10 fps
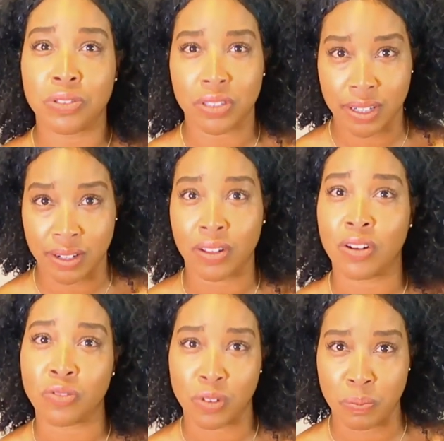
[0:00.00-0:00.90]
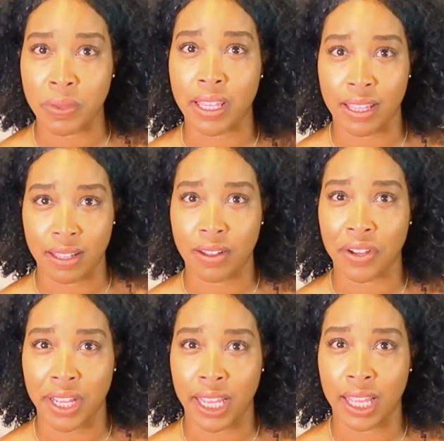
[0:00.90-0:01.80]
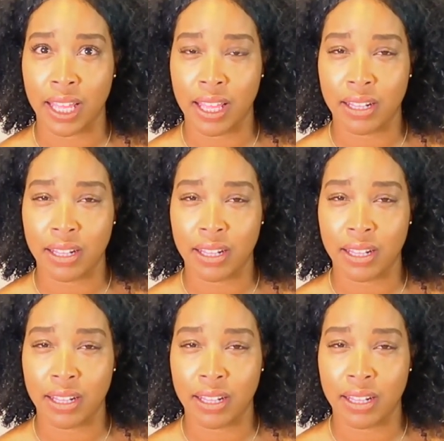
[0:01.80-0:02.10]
you're here to learn from me, okay?